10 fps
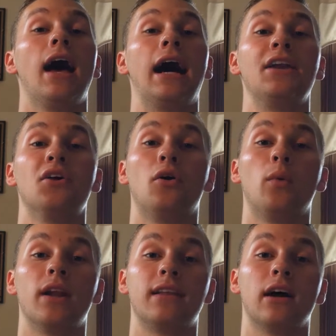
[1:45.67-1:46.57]
I
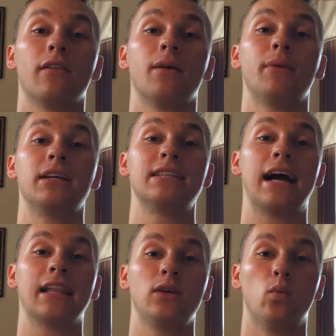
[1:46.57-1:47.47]
don't want to tell them
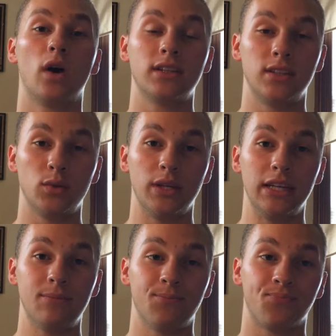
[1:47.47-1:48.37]
exactly what to
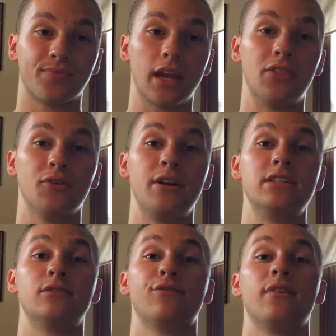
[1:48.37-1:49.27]
eat. And the
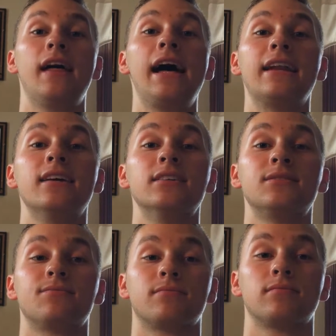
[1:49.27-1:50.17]
reason for that
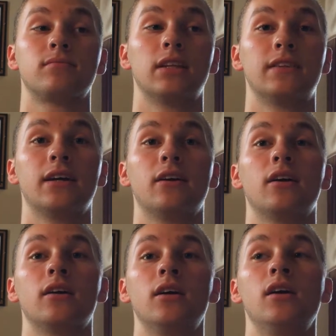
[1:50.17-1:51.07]
is that there
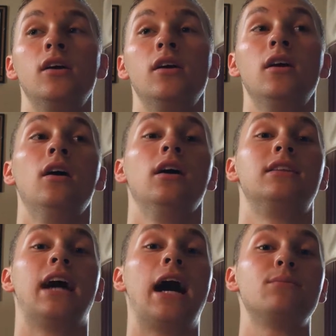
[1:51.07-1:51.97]
are
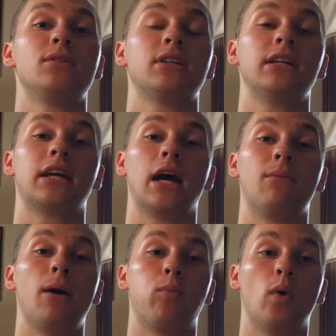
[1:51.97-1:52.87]
times are going to
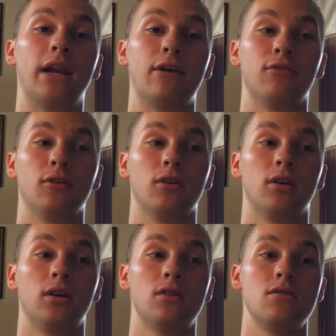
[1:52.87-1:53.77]
come up
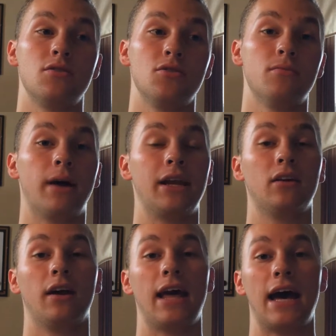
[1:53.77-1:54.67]
whenever you
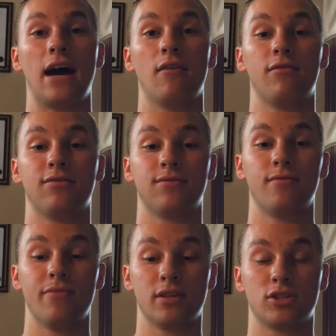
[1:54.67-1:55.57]
might not have
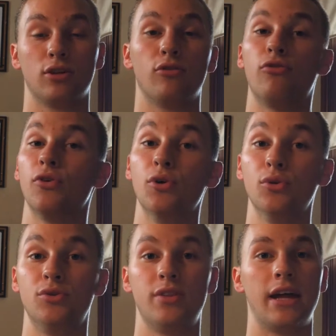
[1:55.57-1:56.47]
the certain
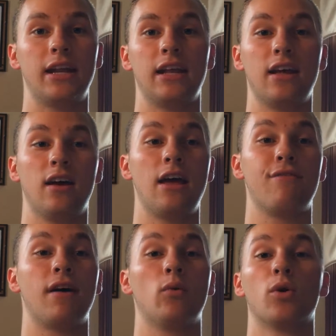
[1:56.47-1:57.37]
foods that
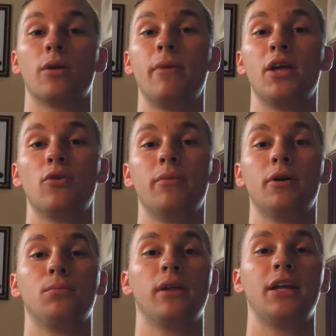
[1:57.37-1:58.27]
if I were to make you a
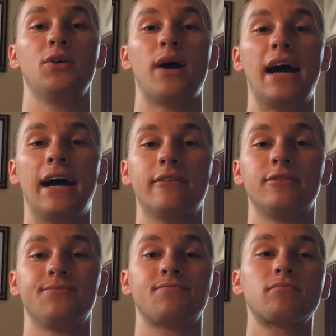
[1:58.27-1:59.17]
meal plan you have,